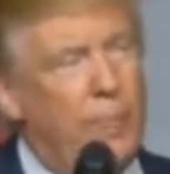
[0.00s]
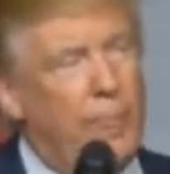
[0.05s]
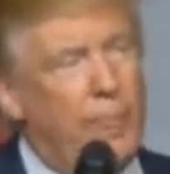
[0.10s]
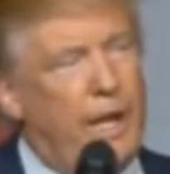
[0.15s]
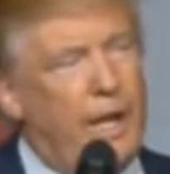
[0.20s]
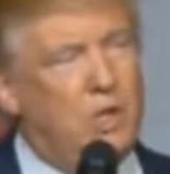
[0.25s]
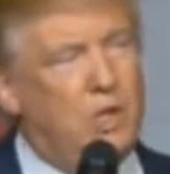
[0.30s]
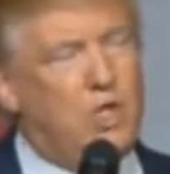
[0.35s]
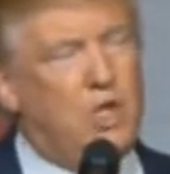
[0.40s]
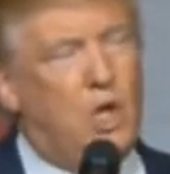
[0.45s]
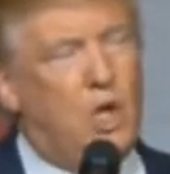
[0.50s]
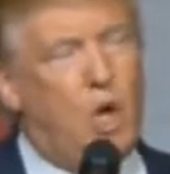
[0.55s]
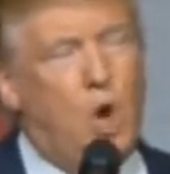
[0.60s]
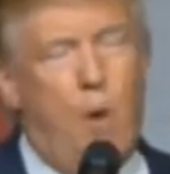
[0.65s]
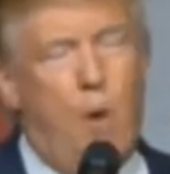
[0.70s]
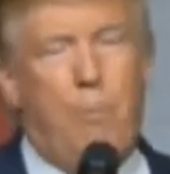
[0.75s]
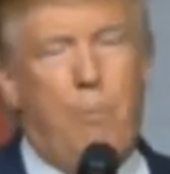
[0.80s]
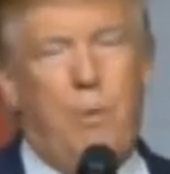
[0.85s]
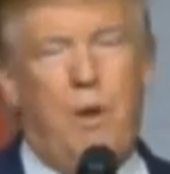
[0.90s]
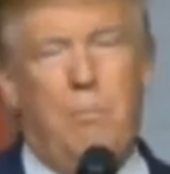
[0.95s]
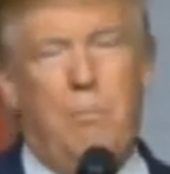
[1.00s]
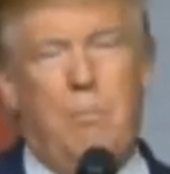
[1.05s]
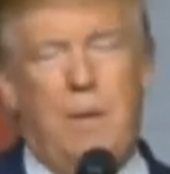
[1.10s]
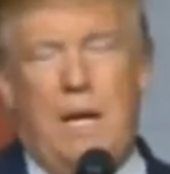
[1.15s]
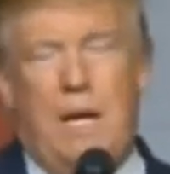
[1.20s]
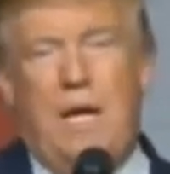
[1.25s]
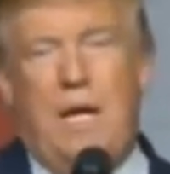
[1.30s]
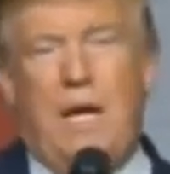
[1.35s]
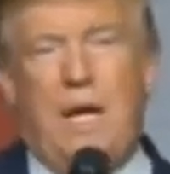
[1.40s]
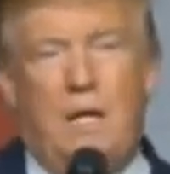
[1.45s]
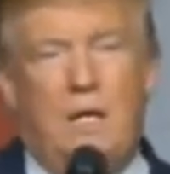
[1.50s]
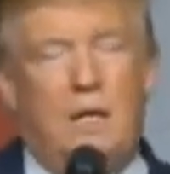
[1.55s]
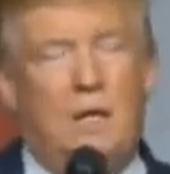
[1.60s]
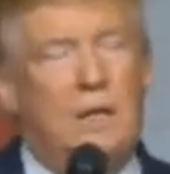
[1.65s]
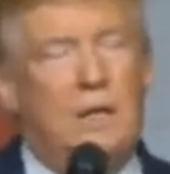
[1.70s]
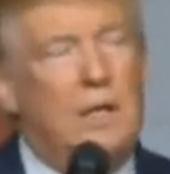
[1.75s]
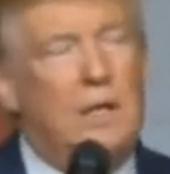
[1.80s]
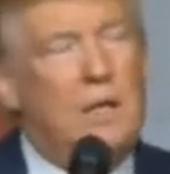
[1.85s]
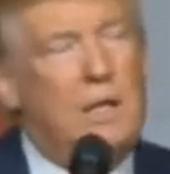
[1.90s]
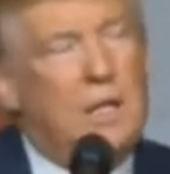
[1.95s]
is the corporate media,
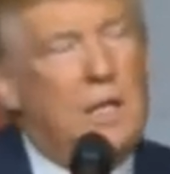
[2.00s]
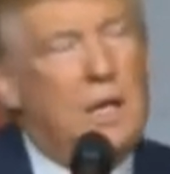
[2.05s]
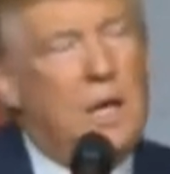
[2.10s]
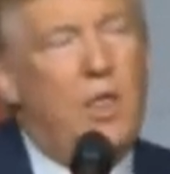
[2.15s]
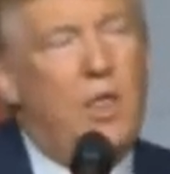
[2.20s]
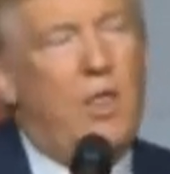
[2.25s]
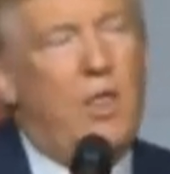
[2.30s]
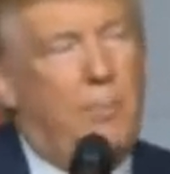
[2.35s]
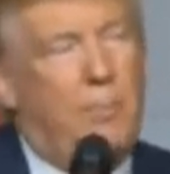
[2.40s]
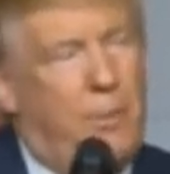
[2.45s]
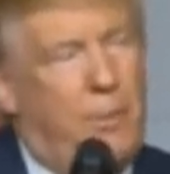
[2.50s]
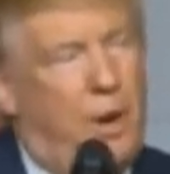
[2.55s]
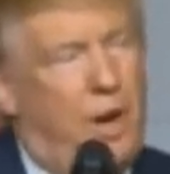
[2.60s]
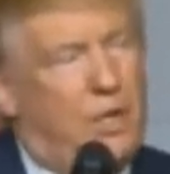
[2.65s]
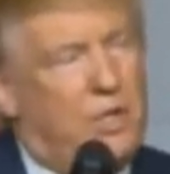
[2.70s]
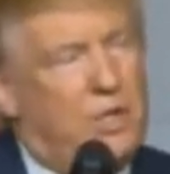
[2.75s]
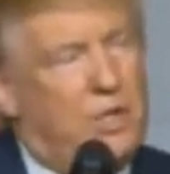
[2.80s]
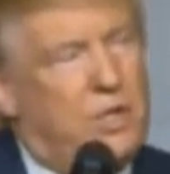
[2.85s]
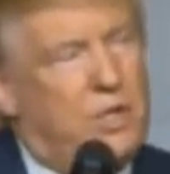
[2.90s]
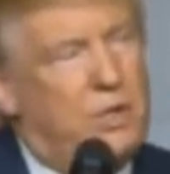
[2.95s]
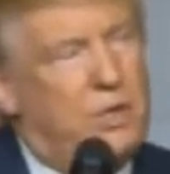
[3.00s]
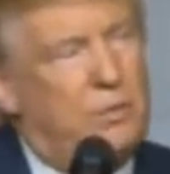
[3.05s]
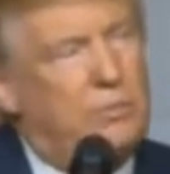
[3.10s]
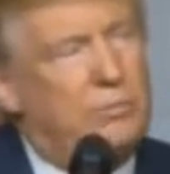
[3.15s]
the press.